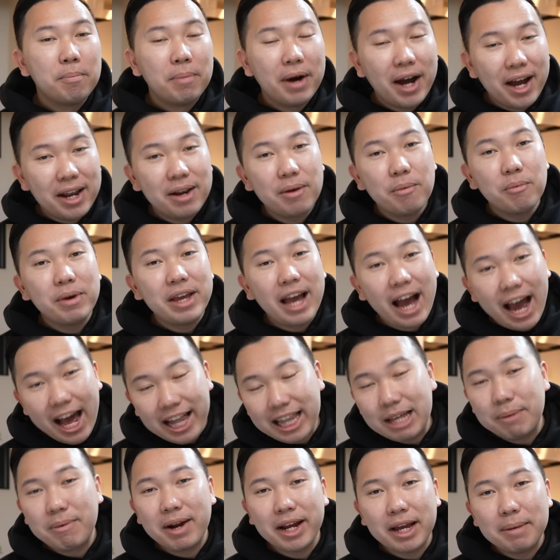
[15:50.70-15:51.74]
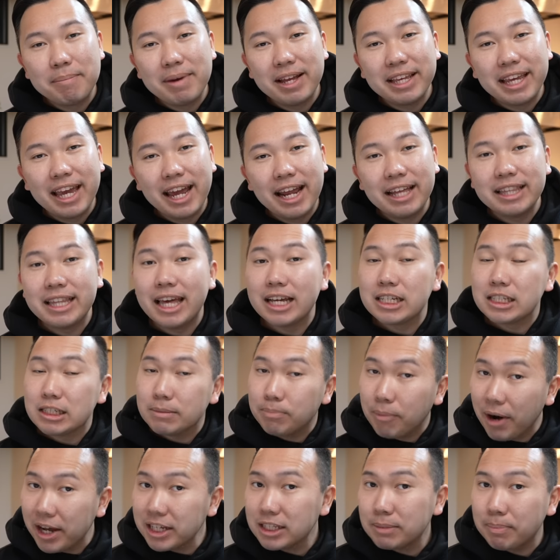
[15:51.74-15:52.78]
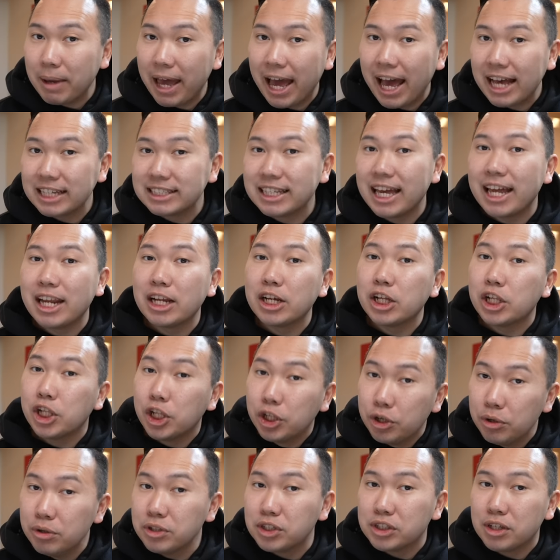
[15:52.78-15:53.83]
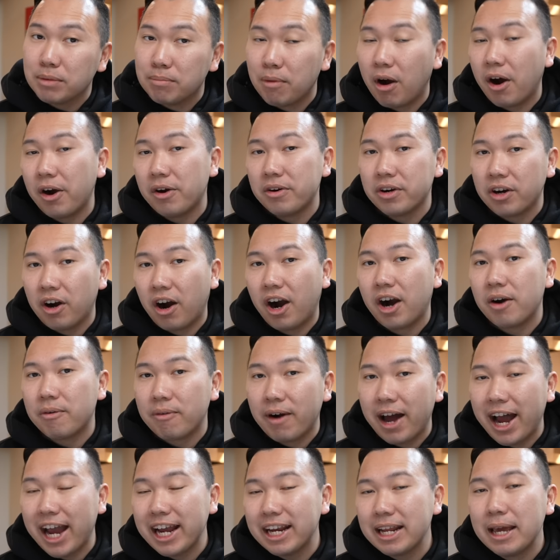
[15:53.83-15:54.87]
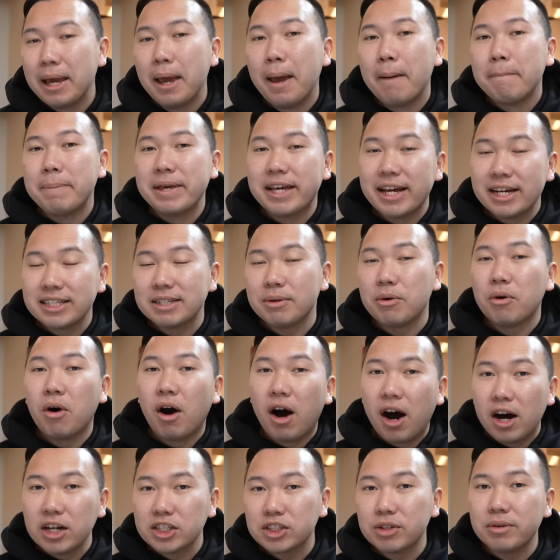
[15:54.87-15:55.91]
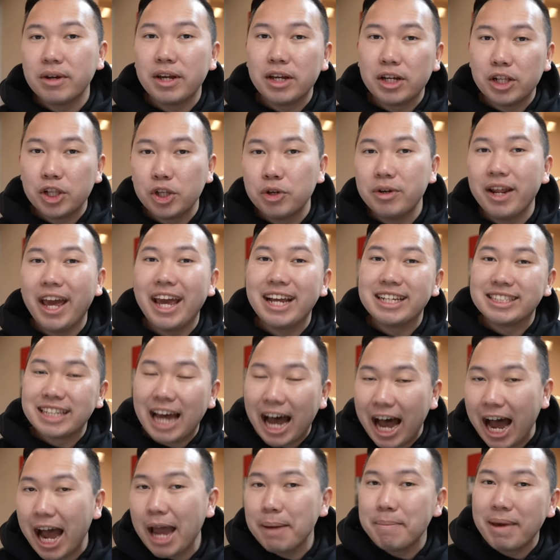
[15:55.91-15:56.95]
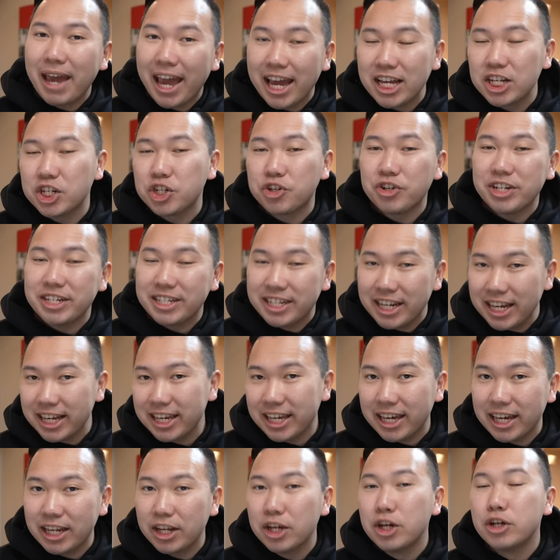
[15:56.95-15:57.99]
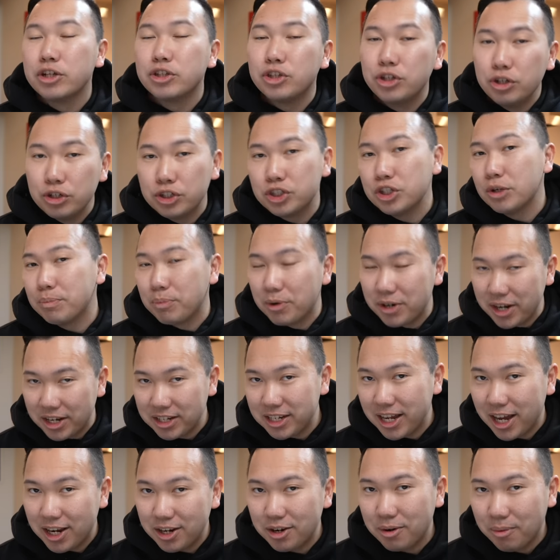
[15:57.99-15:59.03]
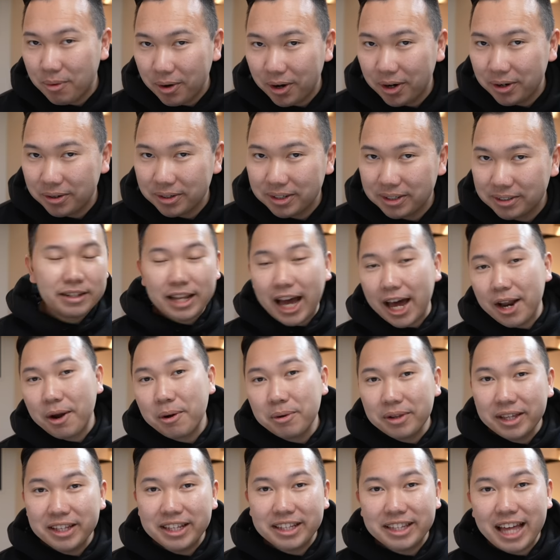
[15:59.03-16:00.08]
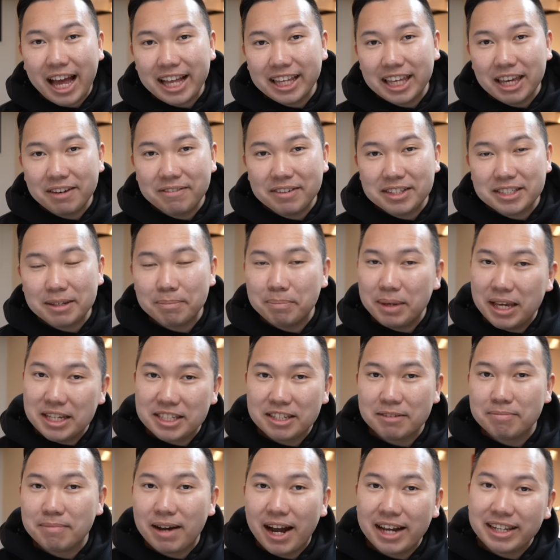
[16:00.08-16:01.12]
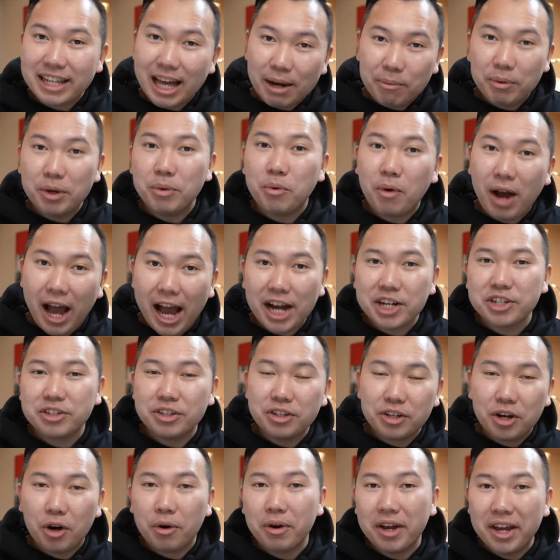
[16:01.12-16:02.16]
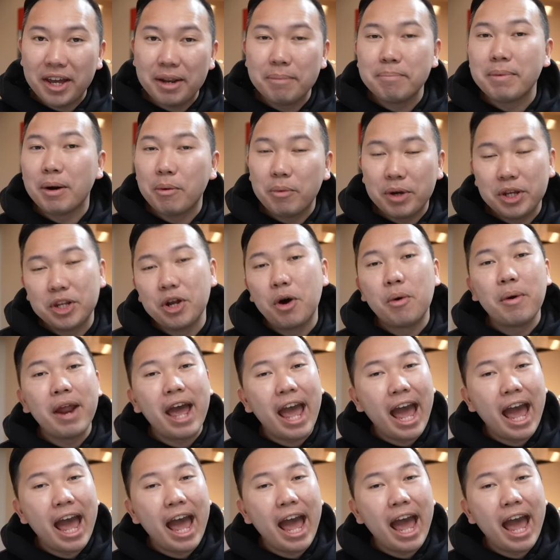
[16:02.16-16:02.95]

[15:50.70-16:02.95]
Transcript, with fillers: But we highly recommend getting the express pass that includes the Mario Kart ride because it will also include a time entry ticket to Super Nintendo World. Not only did that give us a peace of mind that we will actually go in, but we don't